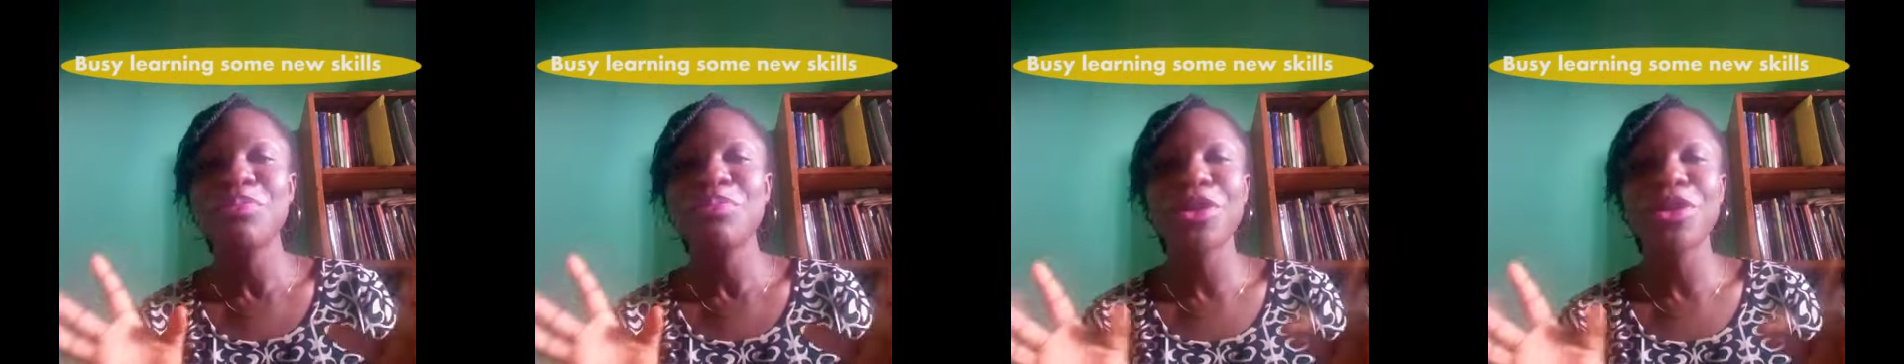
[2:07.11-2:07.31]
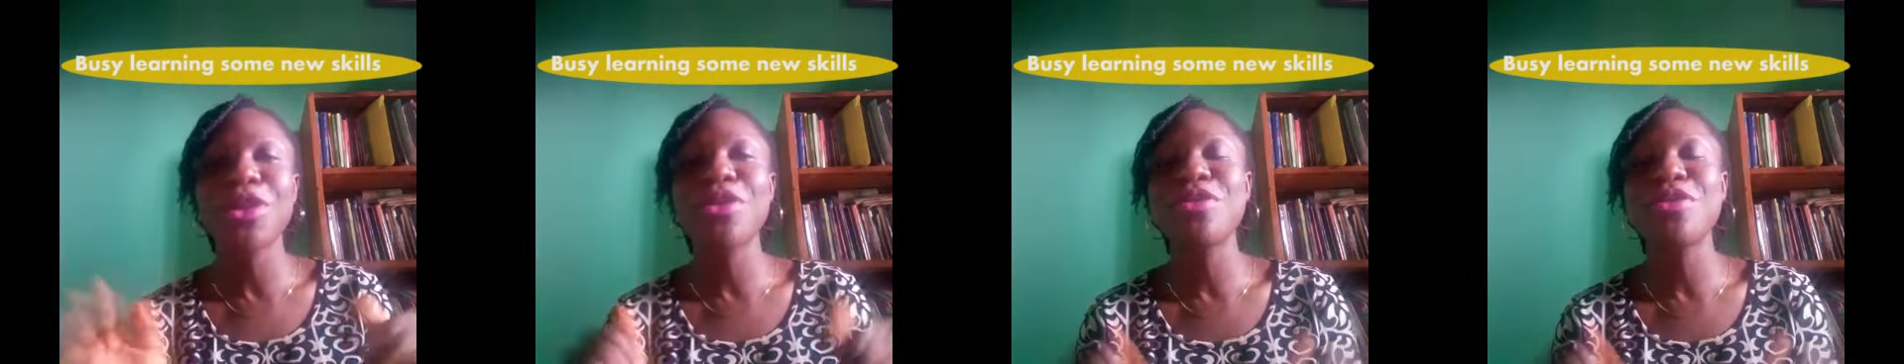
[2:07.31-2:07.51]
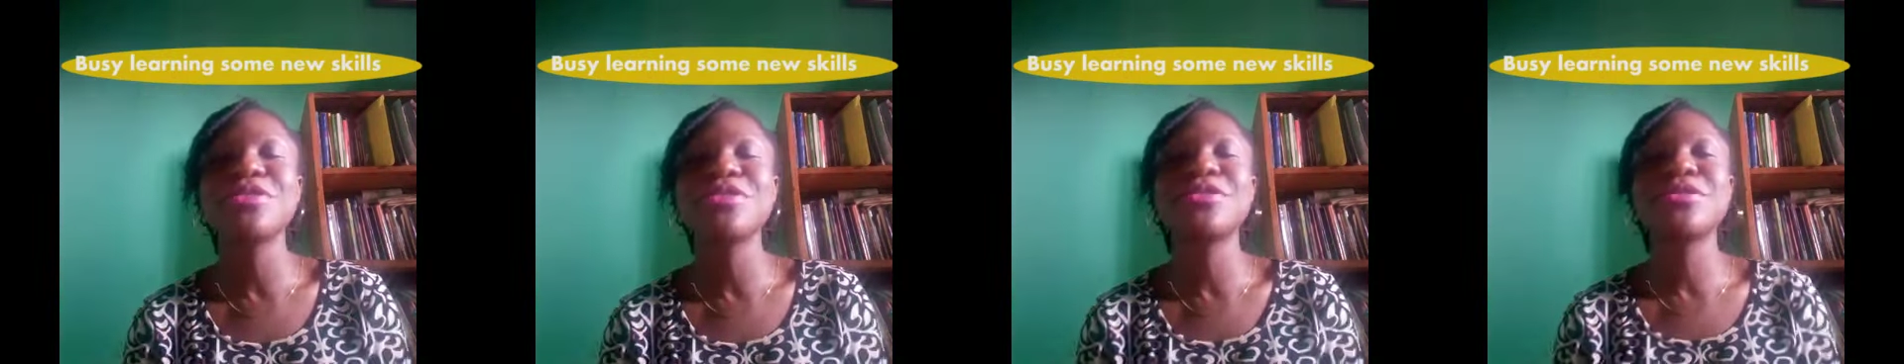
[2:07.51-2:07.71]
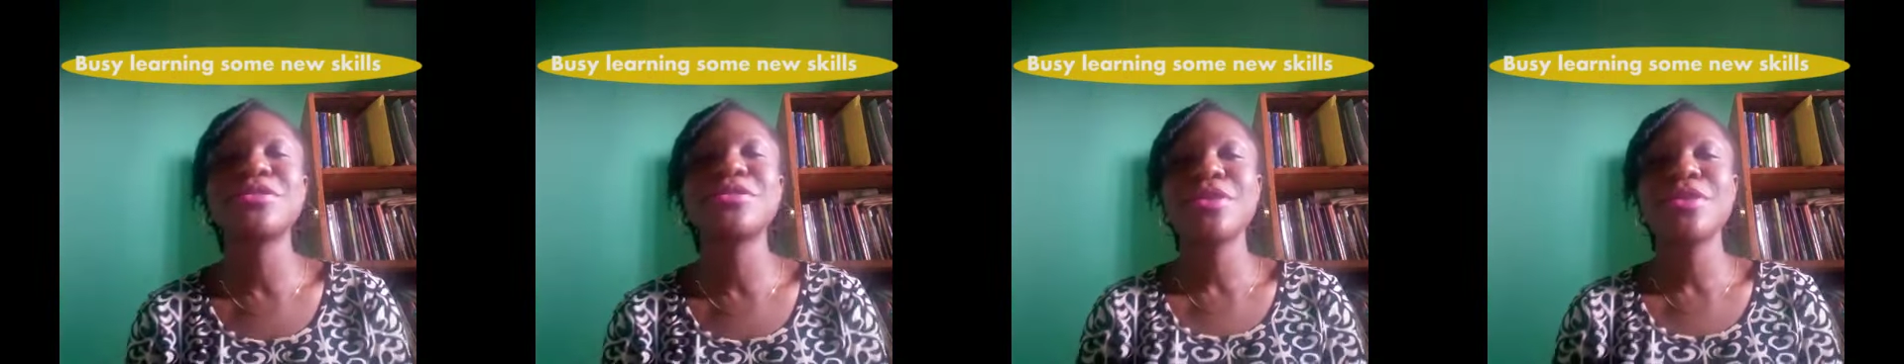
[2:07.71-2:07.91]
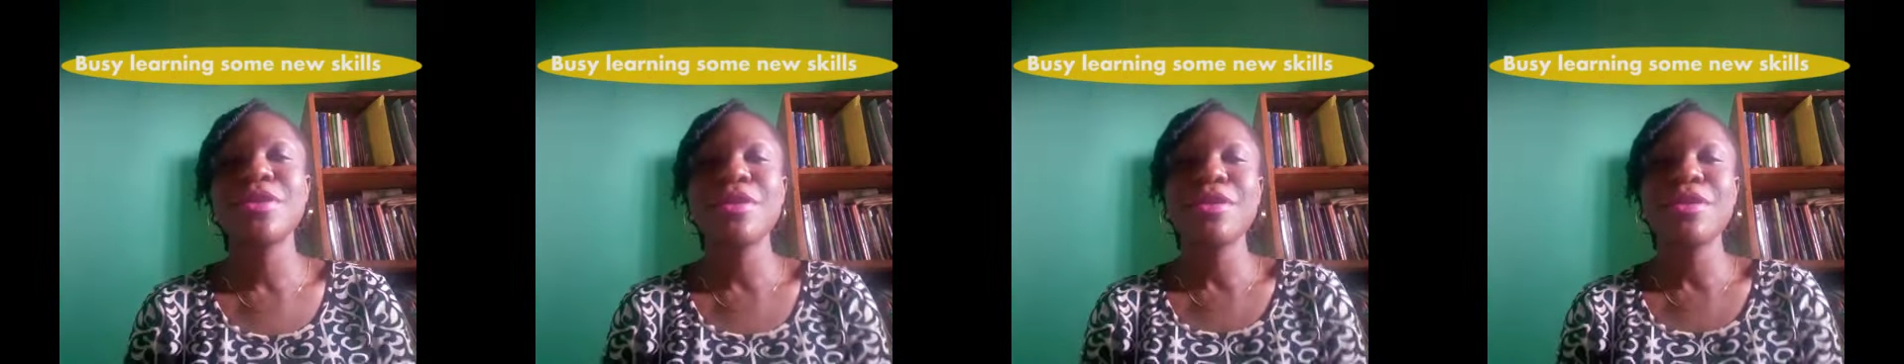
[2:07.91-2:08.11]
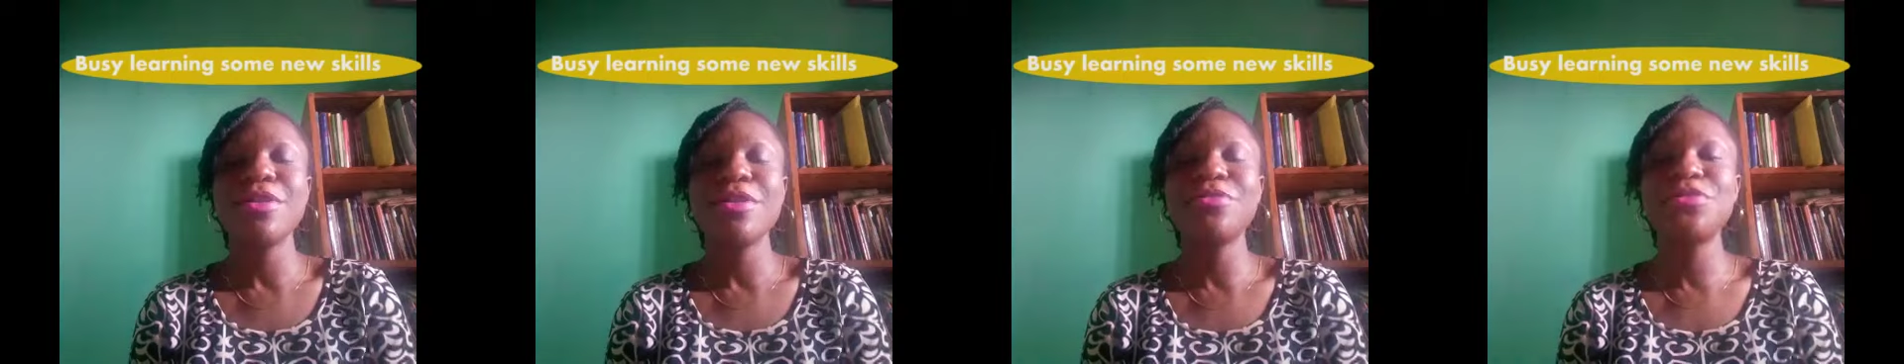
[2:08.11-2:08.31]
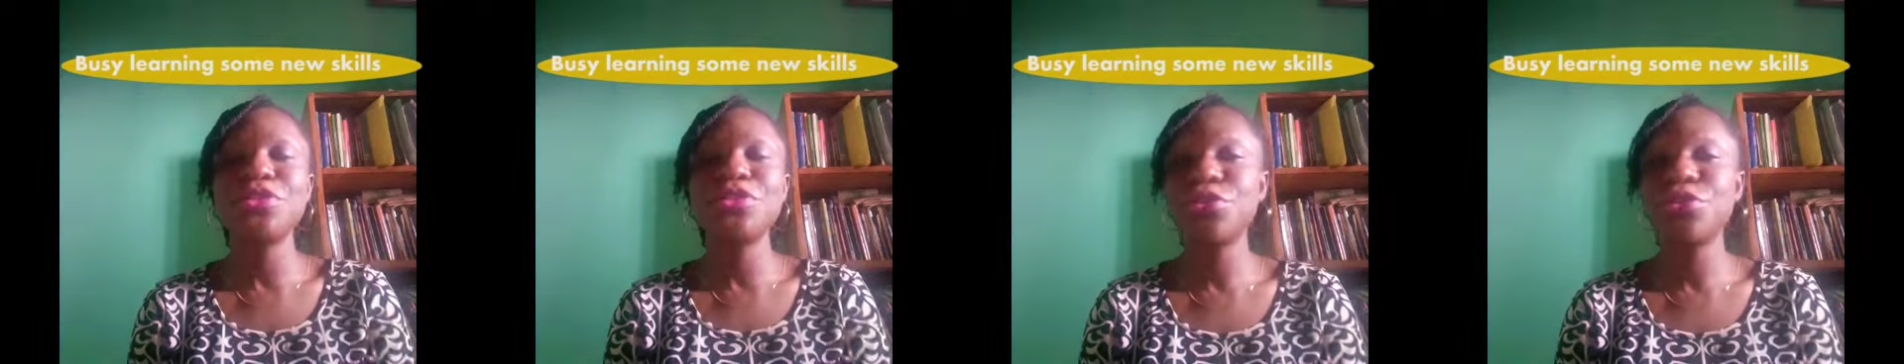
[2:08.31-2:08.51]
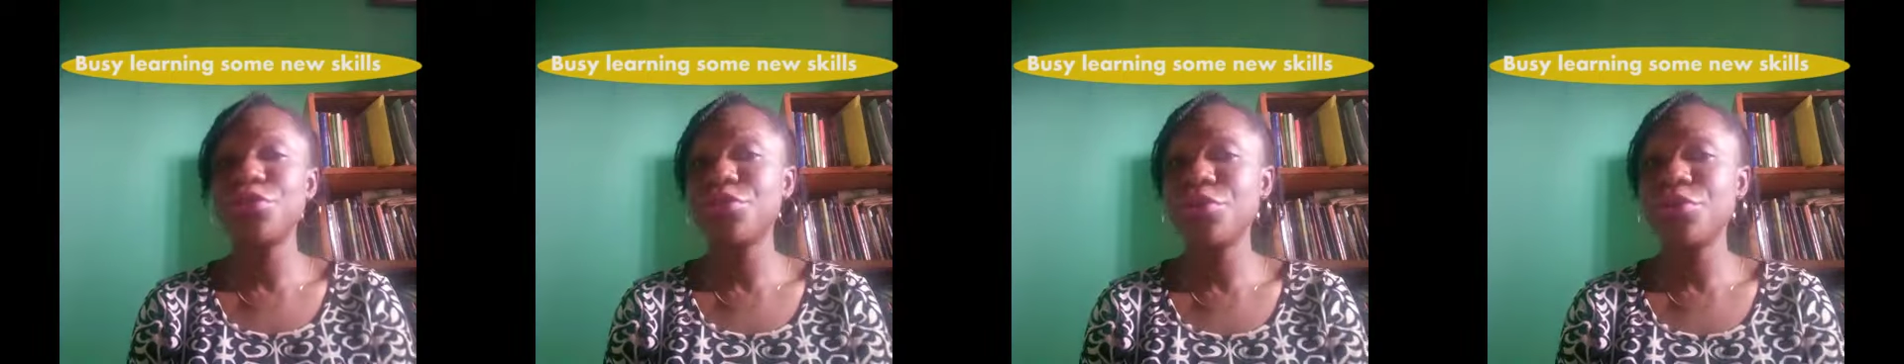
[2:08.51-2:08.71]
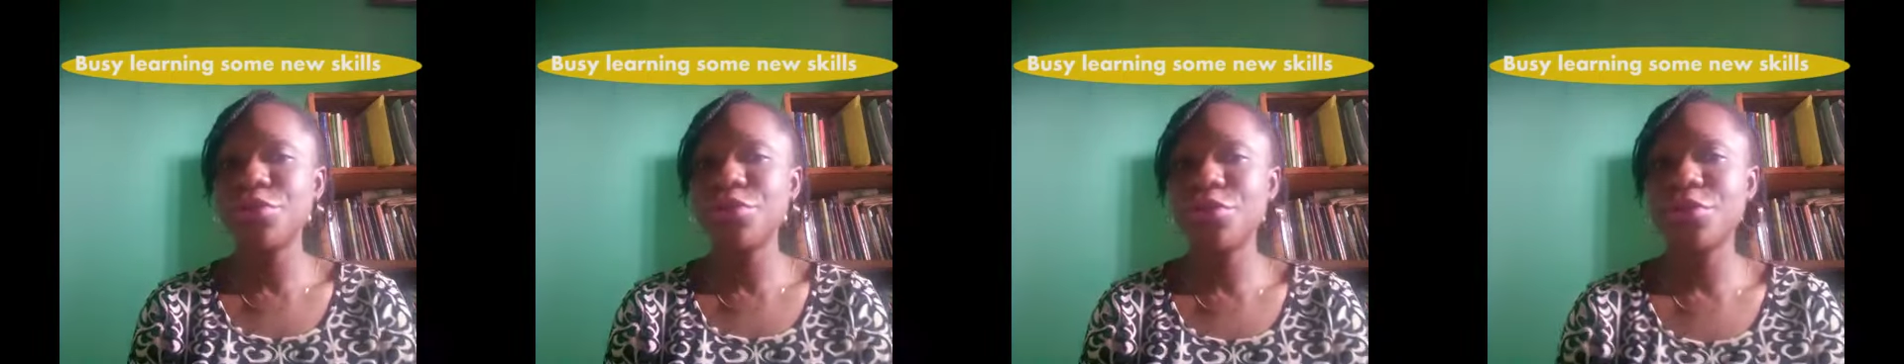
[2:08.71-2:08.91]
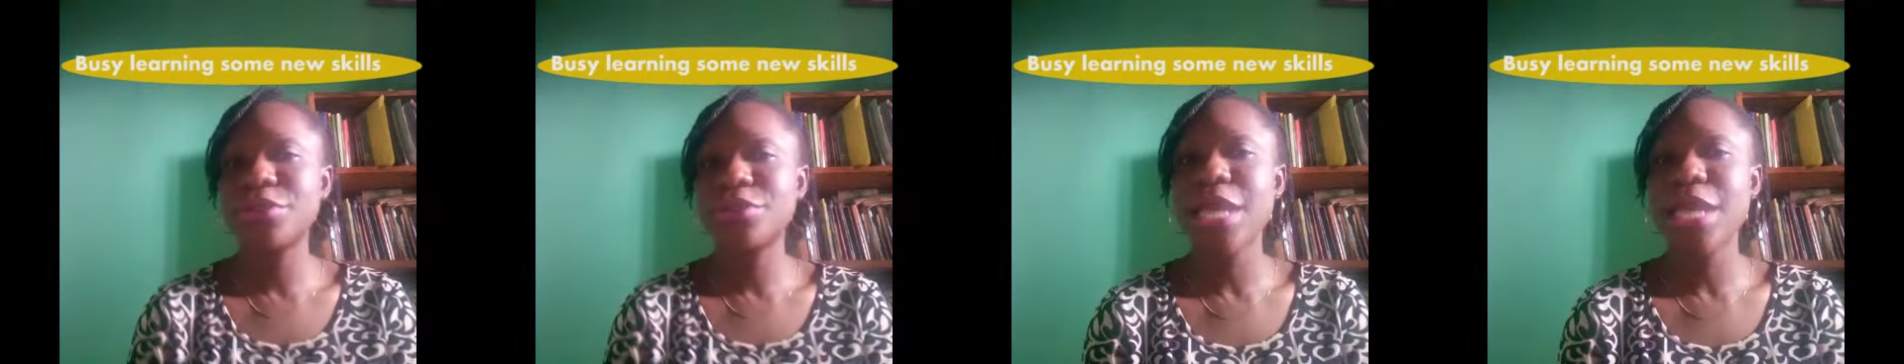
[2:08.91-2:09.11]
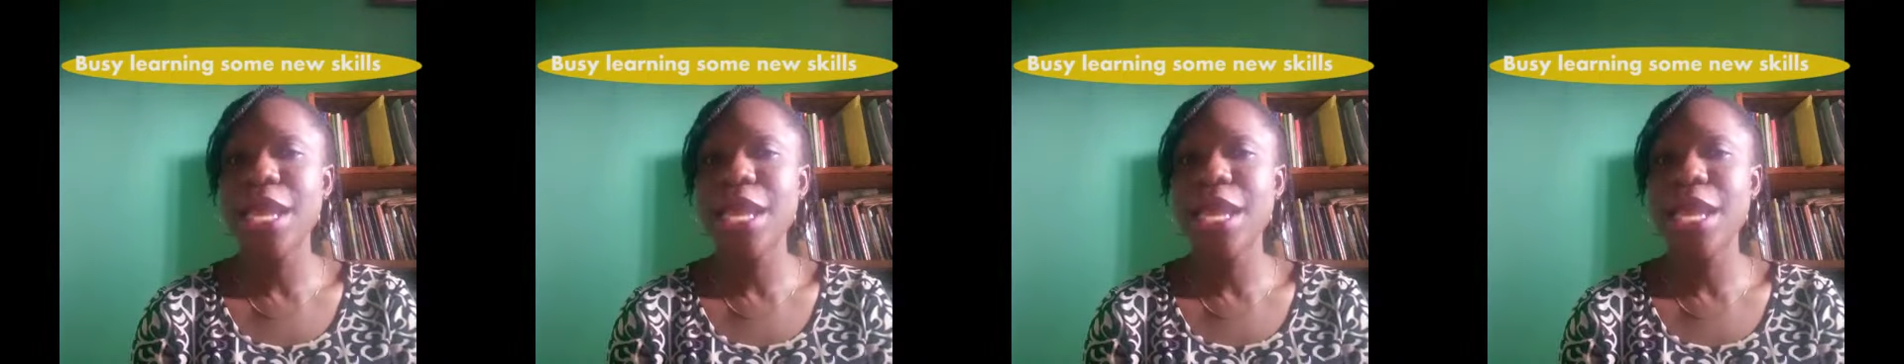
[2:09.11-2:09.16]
because of the new looks